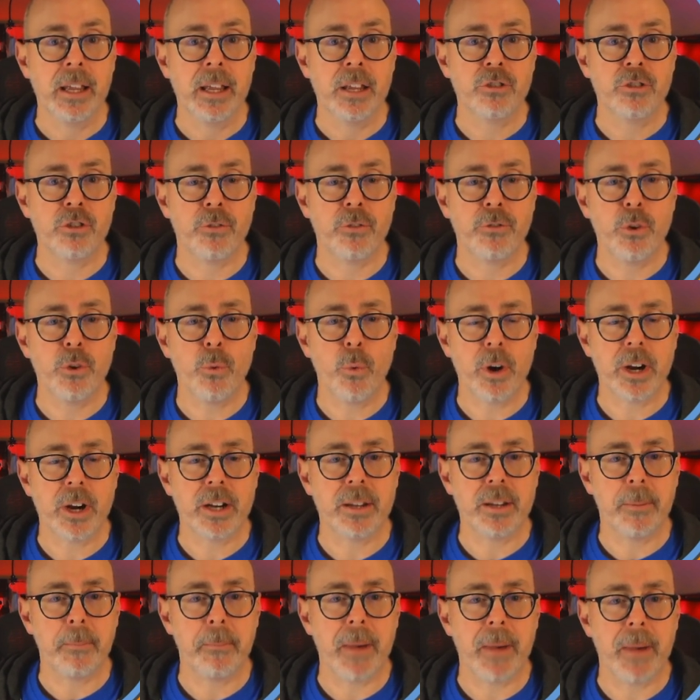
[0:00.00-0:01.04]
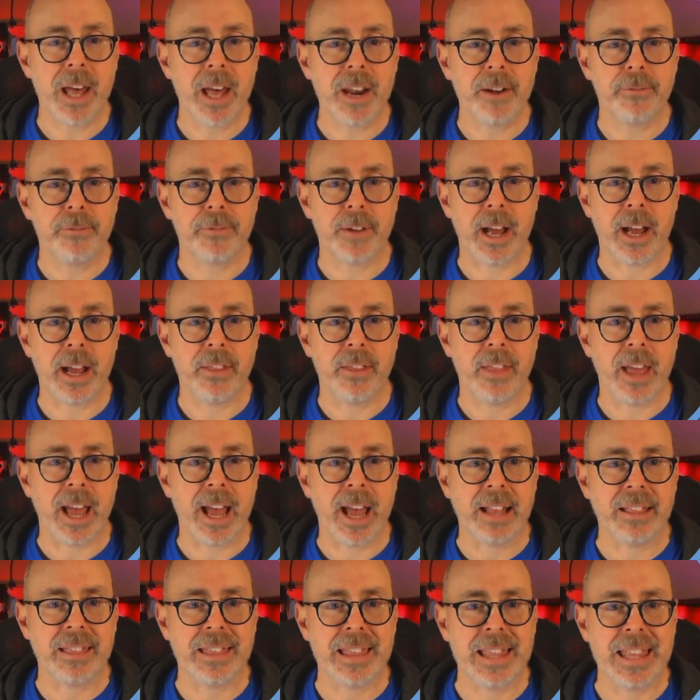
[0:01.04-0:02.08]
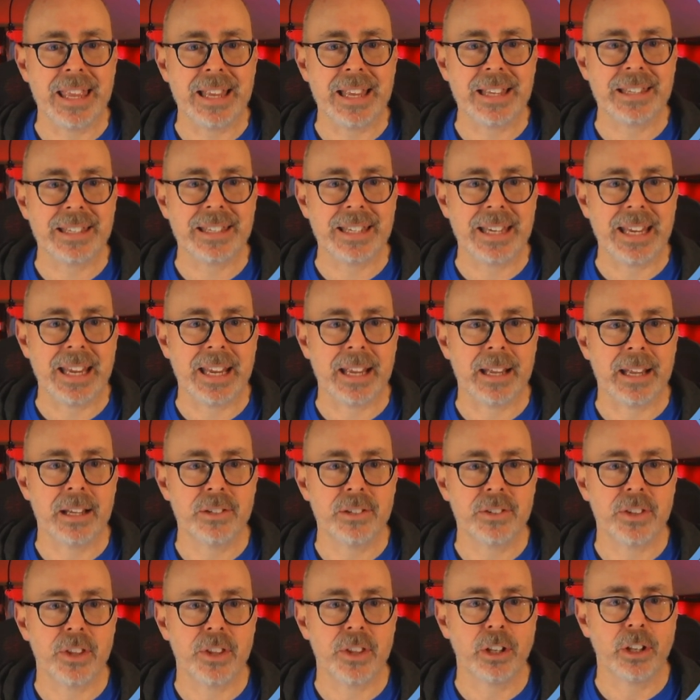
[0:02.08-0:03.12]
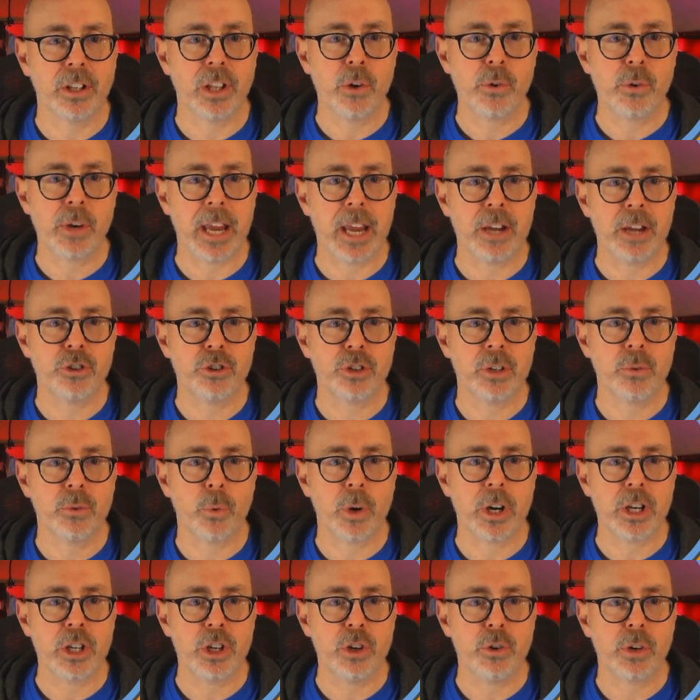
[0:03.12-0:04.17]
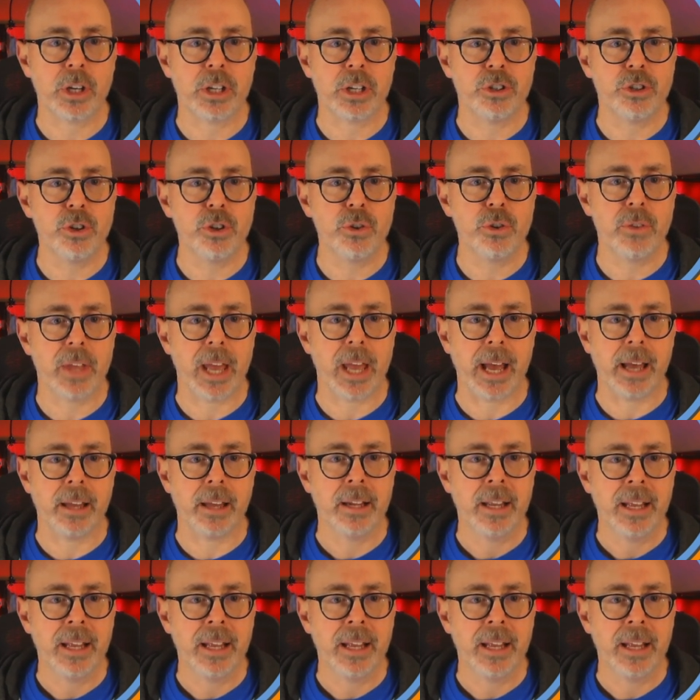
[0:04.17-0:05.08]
So if you wanted to modify that, this is the location where you can do that.